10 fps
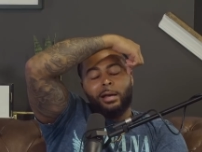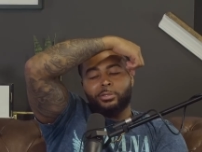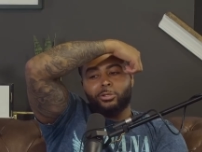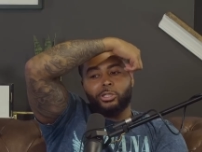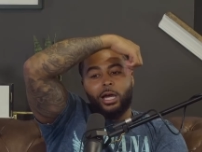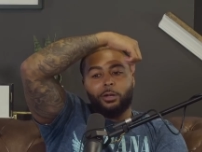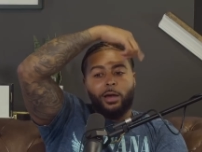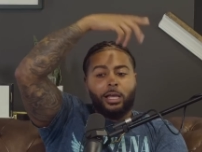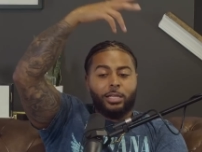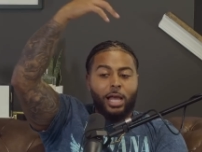I'm still shouting him
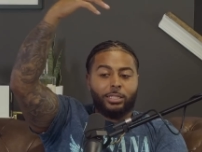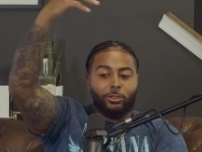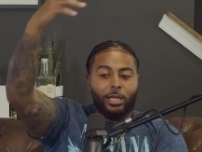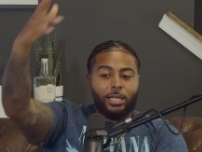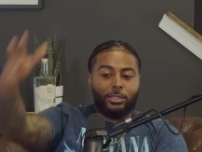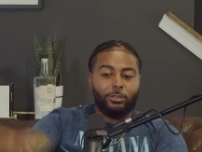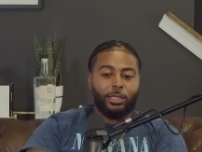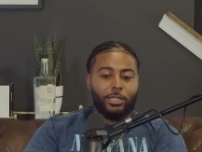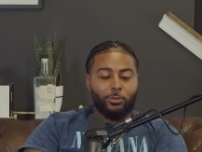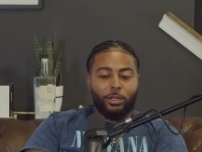out. I still
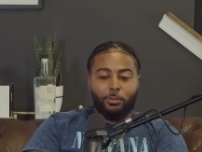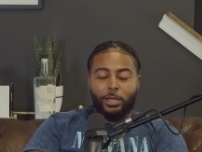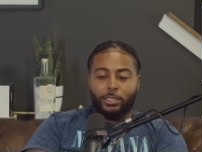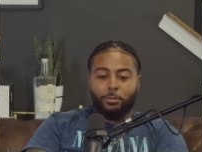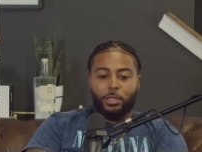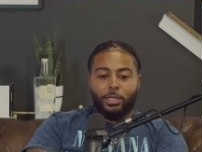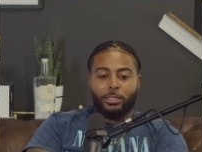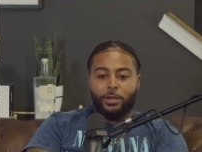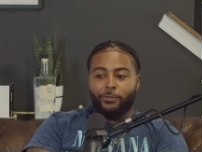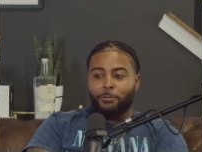think he's one of the best
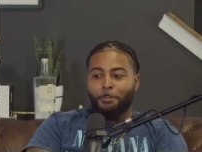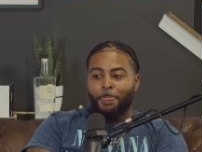comedians ever.